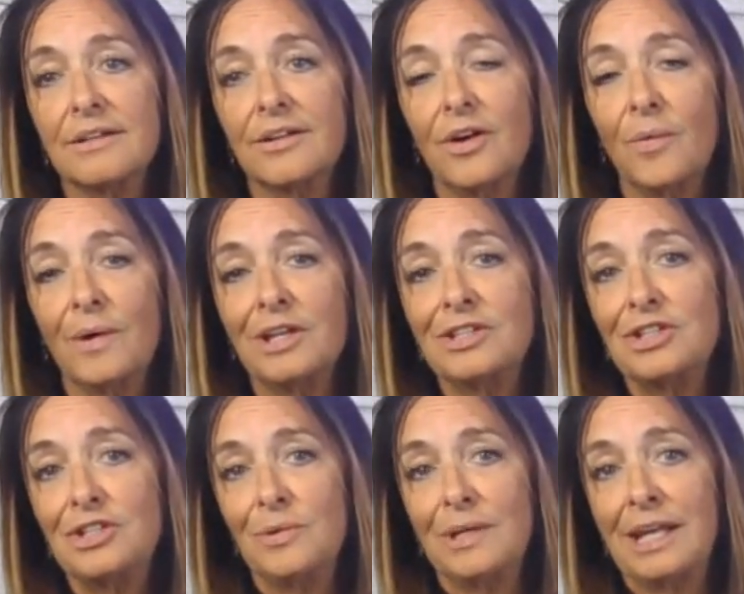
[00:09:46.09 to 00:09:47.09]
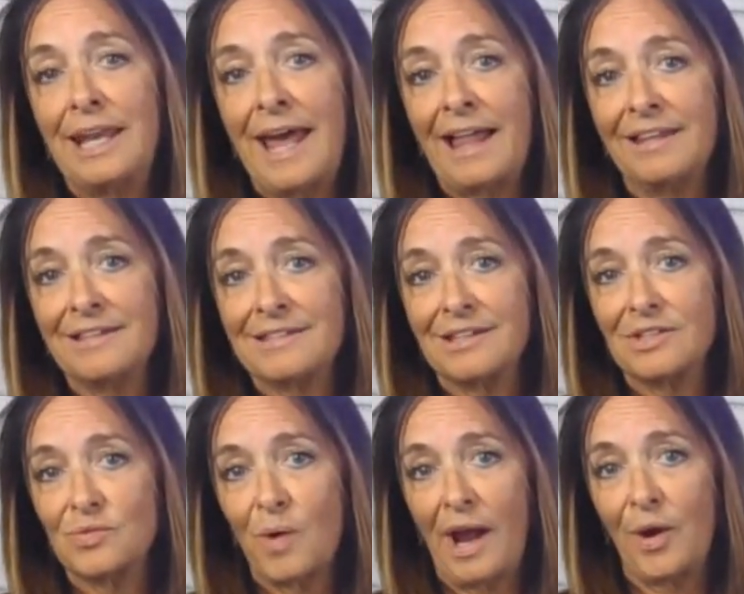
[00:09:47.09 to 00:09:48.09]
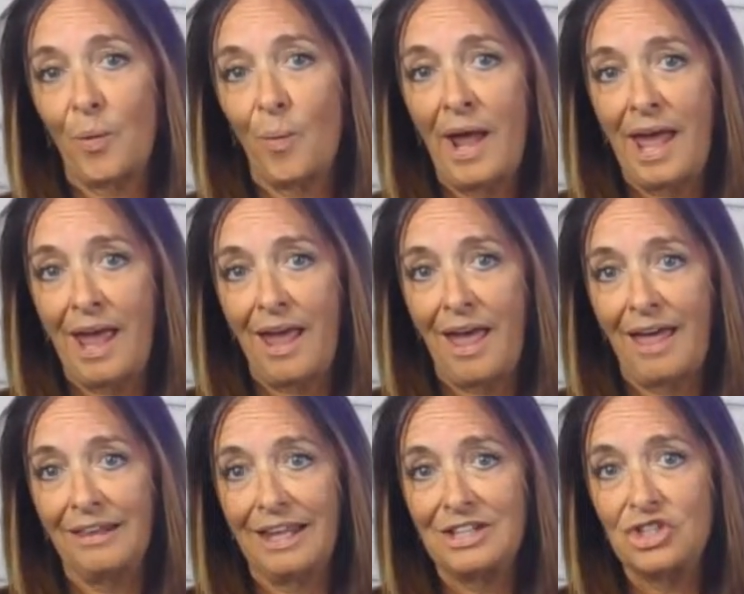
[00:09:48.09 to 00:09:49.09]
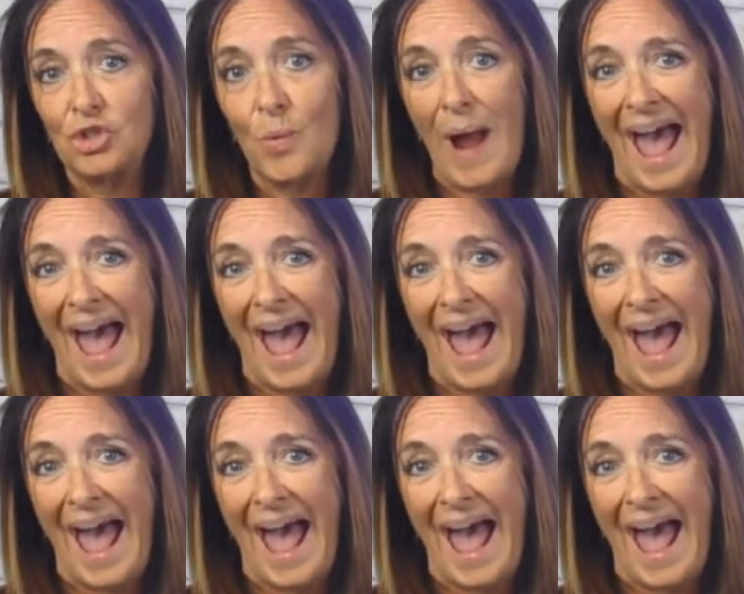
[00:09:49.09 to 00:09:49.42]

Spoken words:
going to do an analysis right away unless you